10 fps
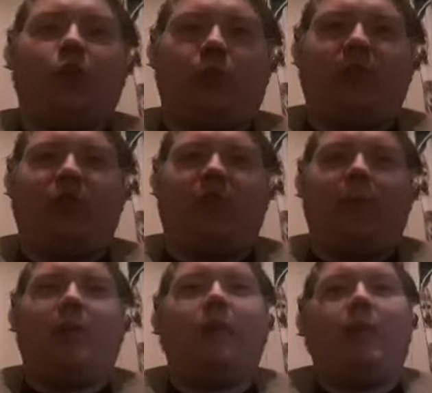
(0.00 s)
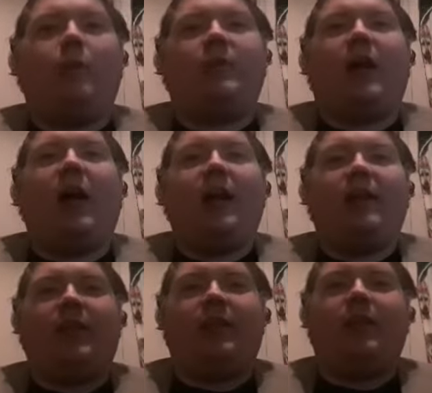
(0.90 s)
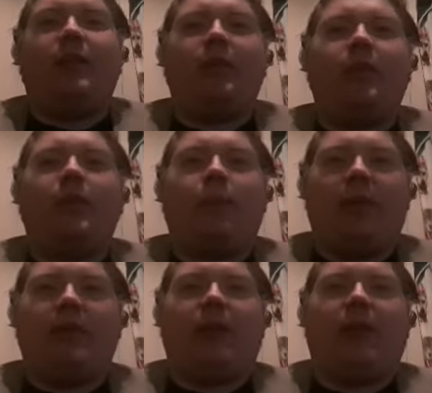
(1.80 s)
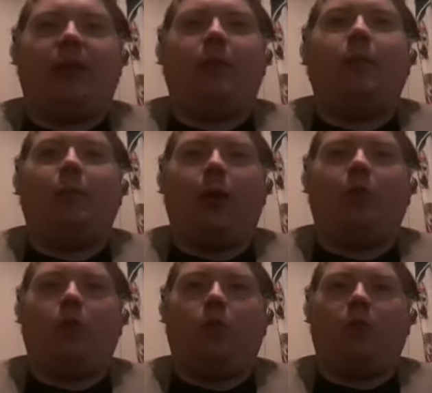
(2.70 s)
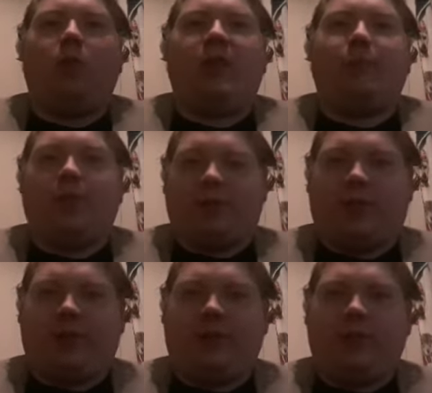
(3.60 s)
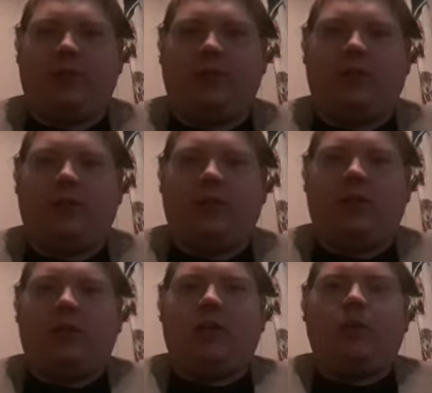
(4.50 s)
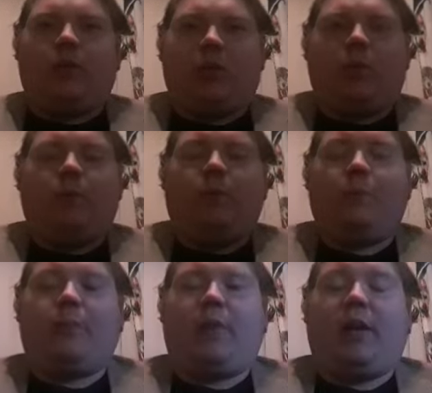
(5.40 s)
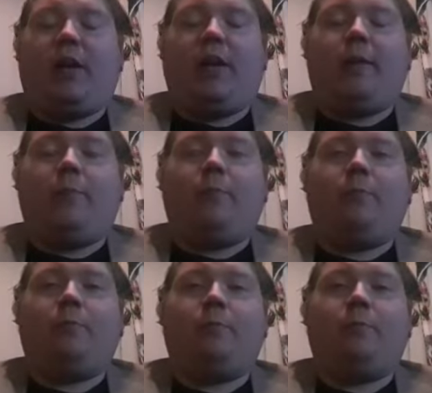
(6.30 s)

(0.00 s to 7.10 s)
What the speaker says: to reaching the amount of votes I need to maintain my role as president. So, I am